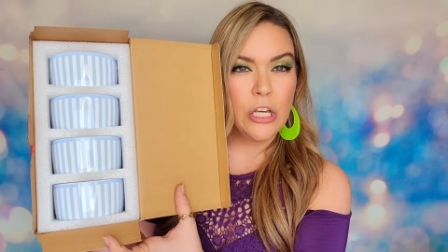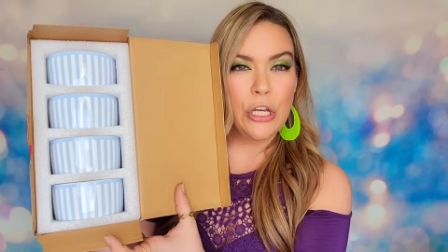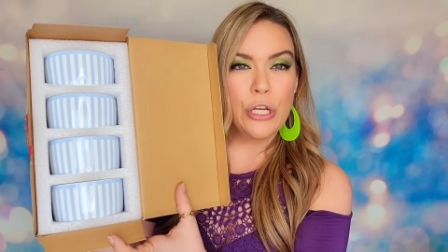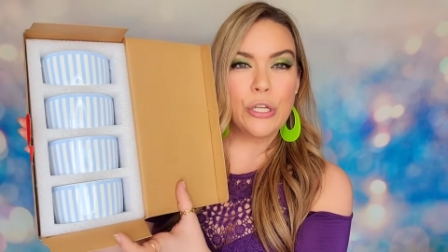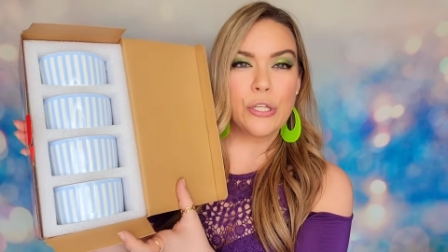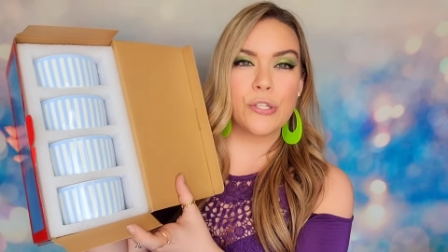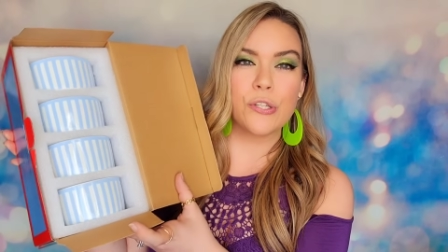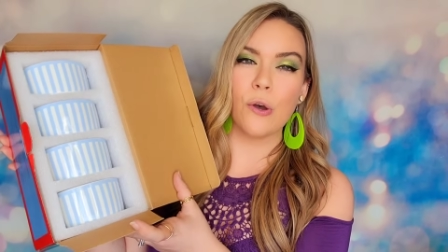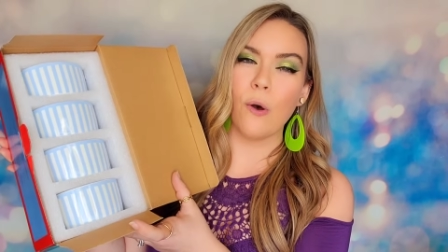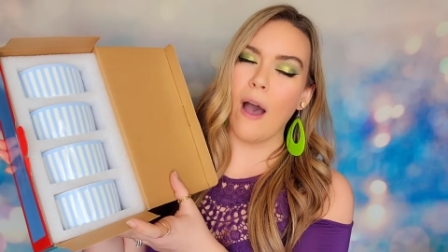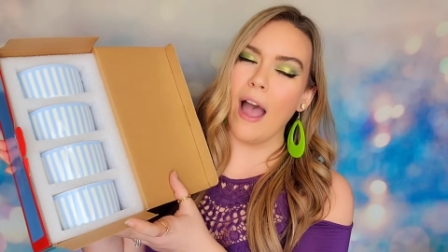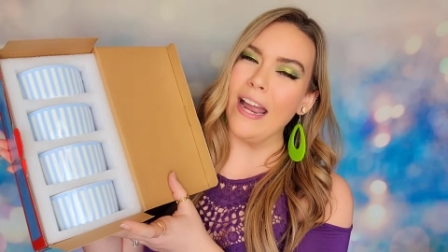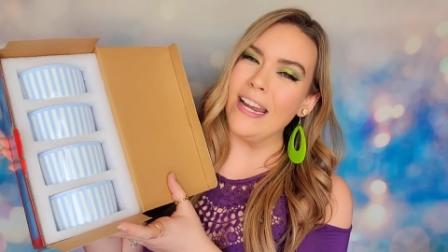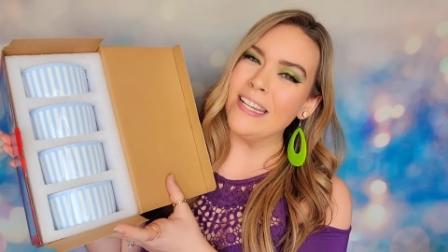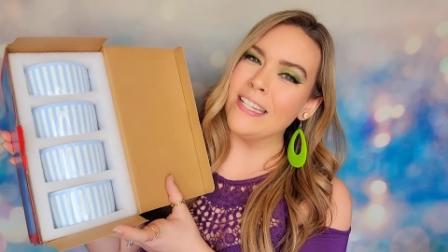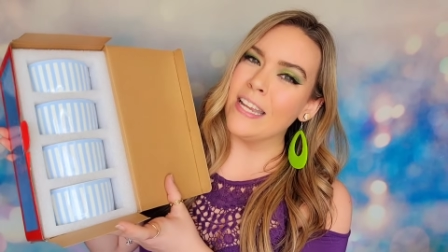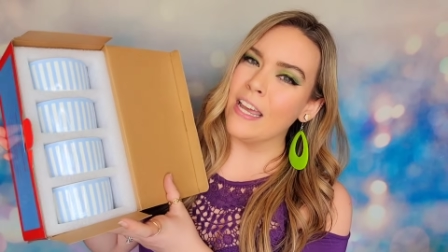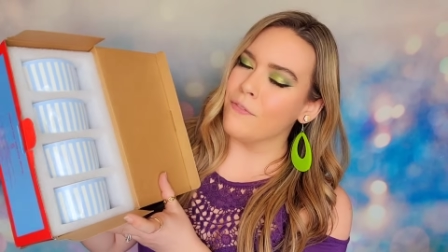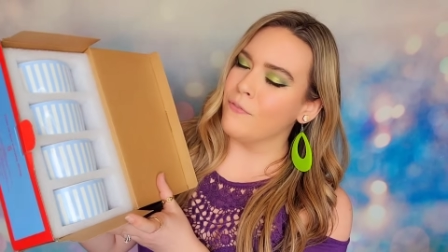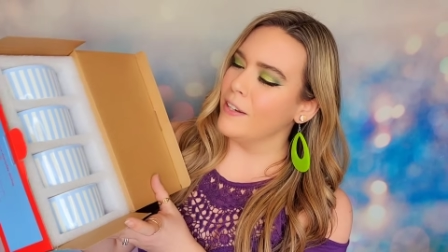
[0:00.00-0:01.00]
So I
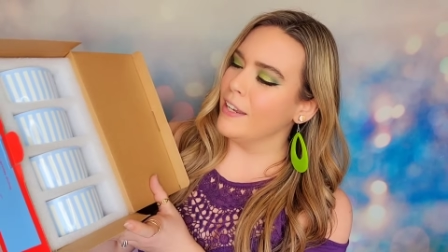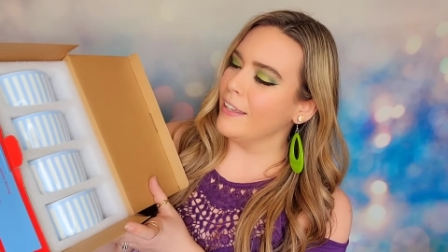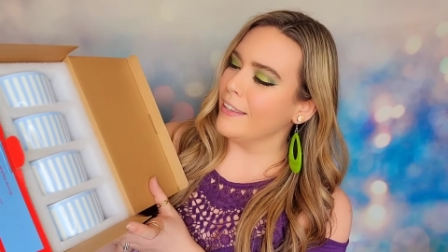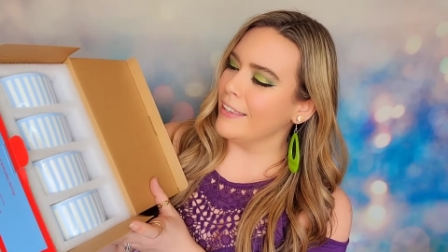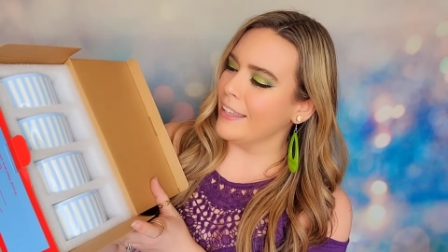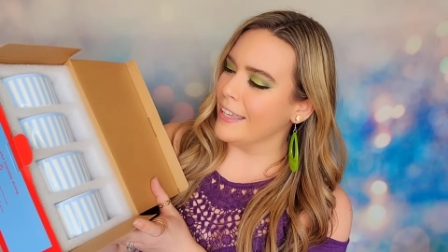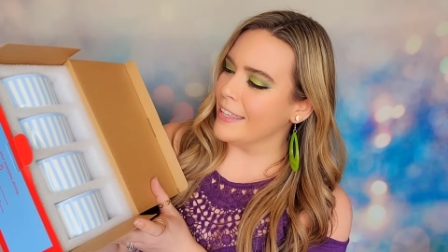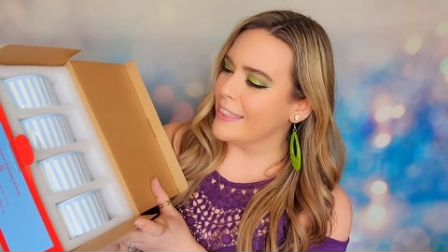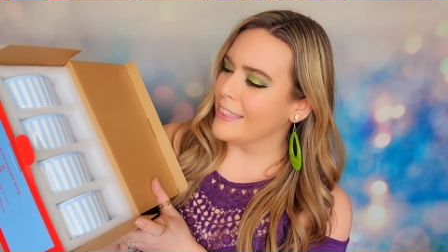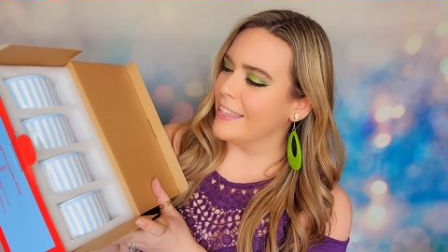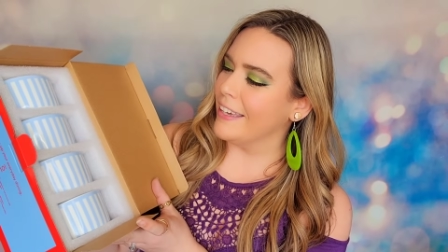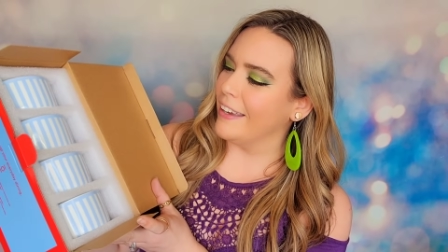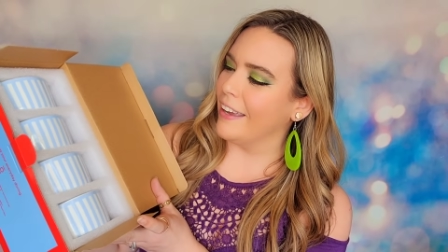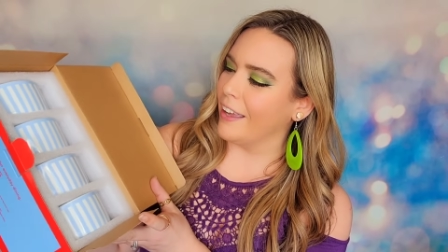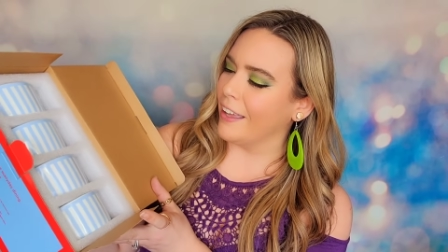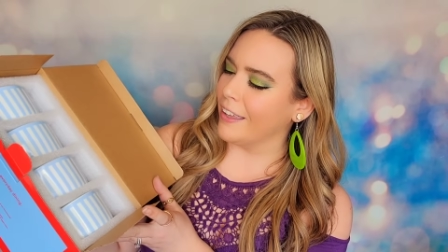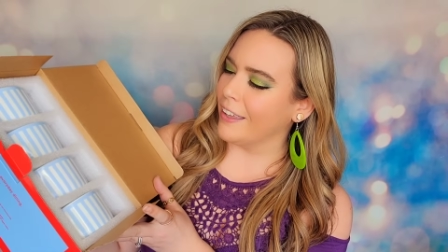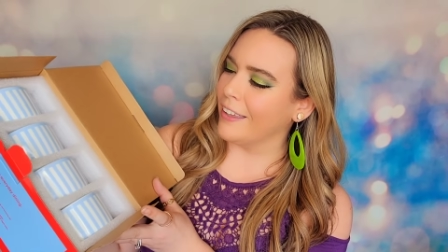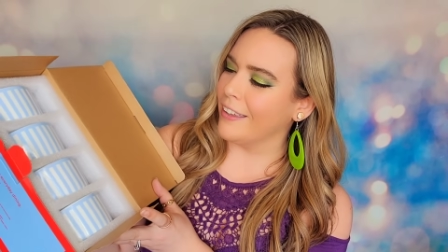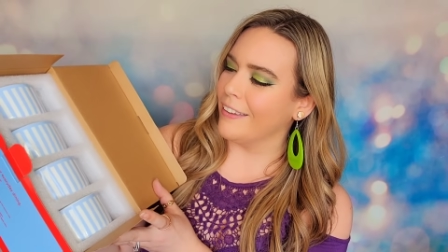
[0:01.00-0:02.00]
definitely
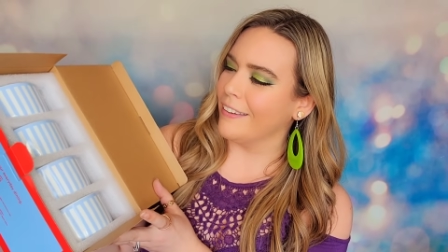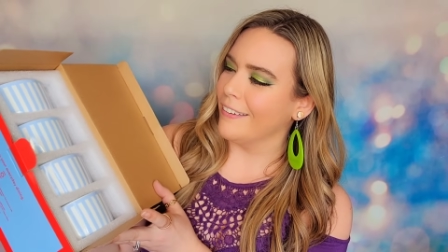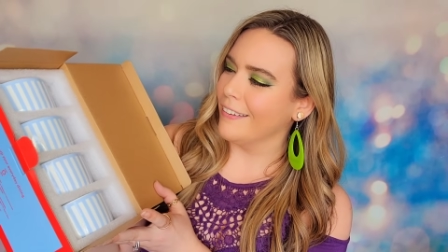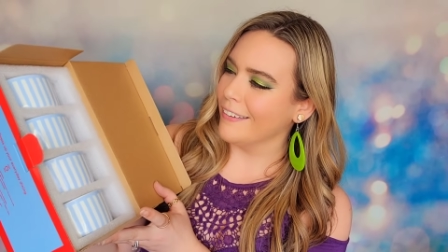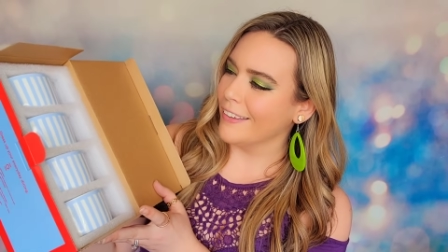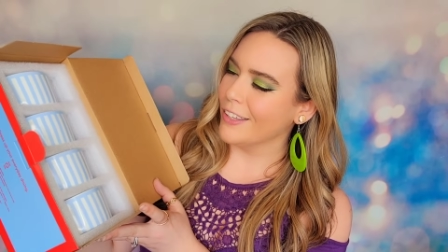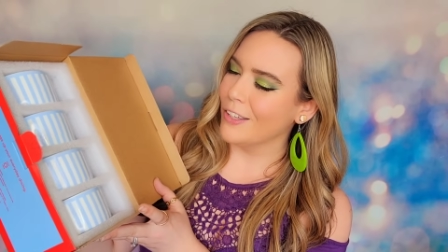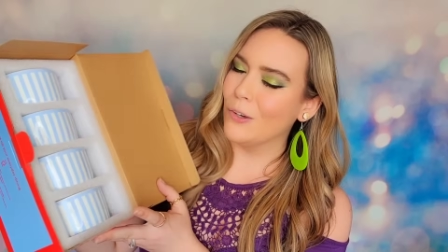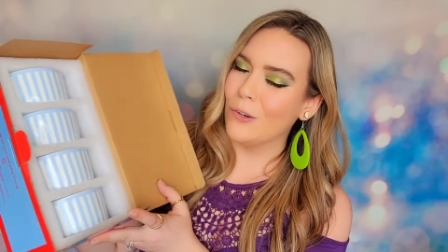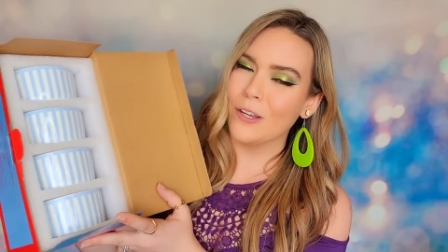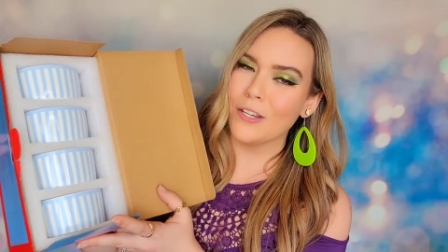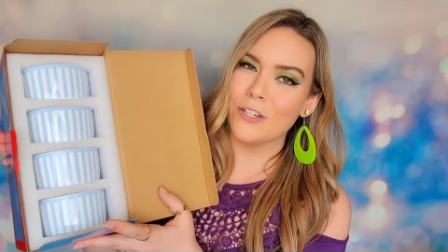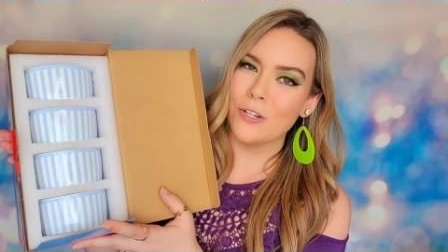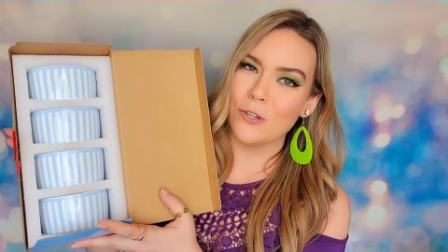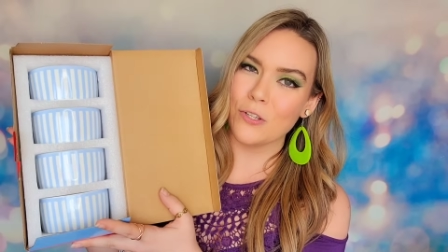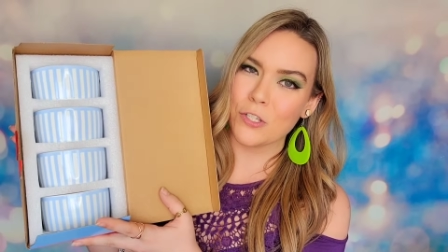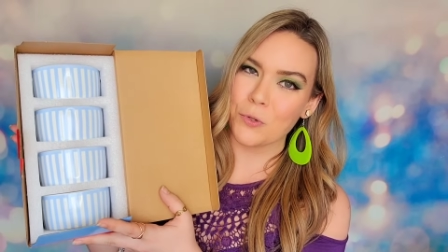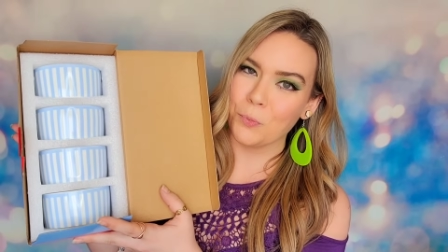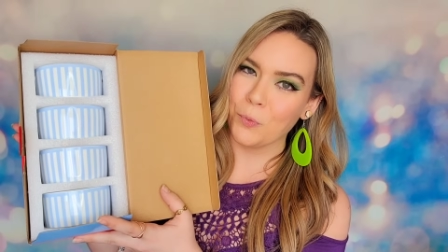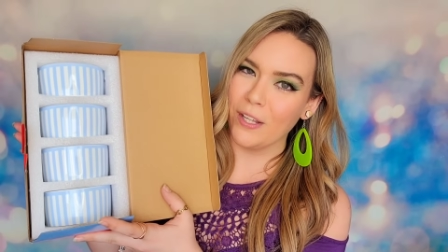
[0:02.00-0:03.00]
think you could do
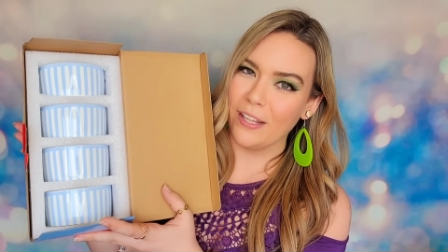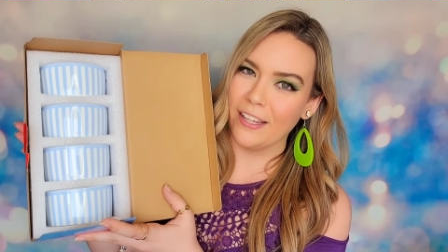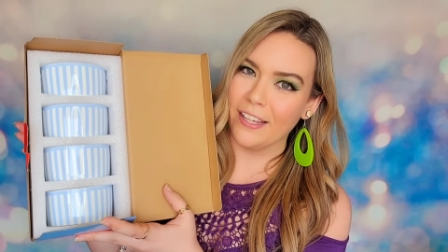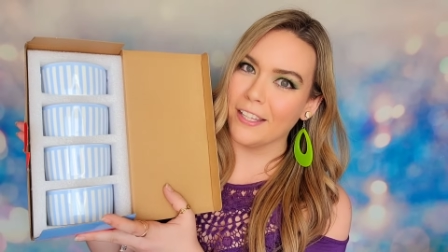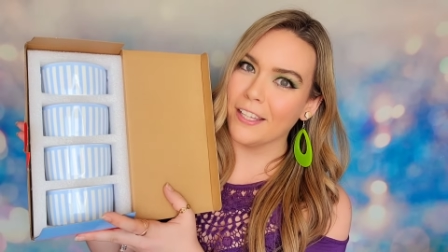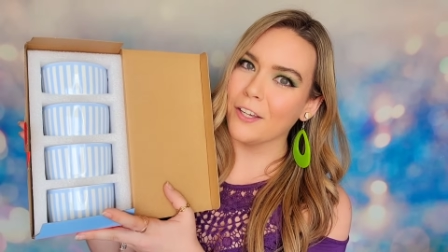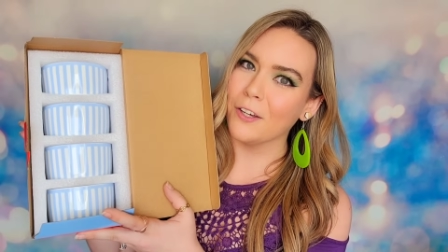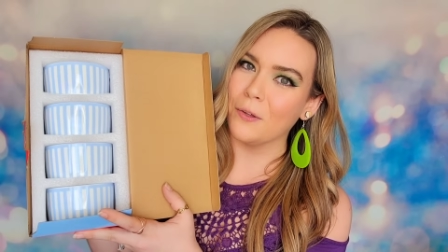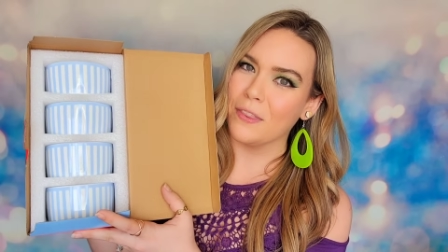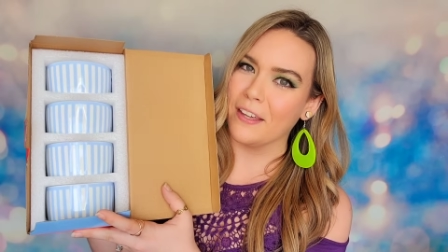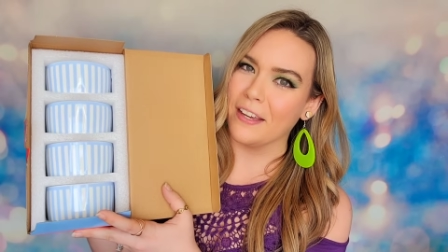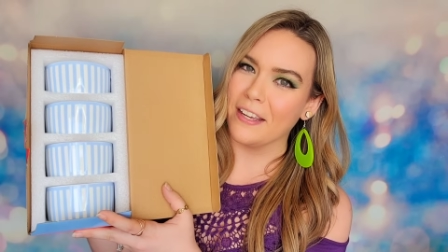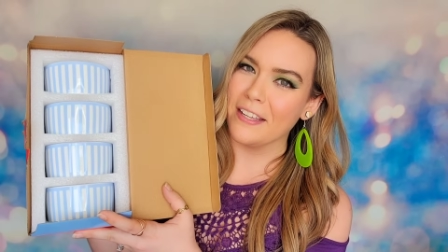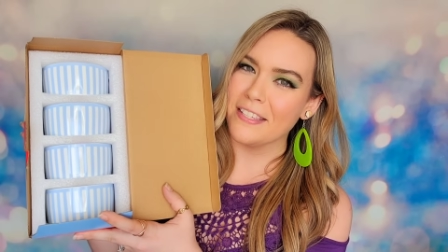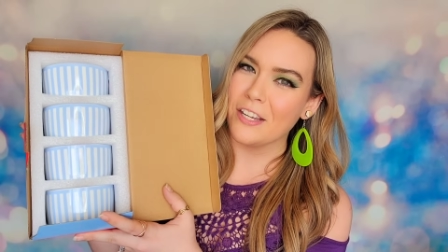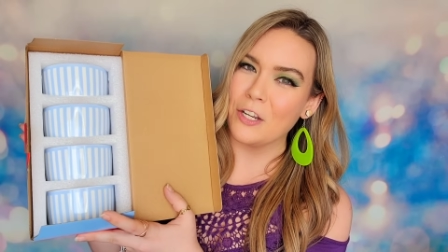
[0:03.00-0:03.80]
some really cute things,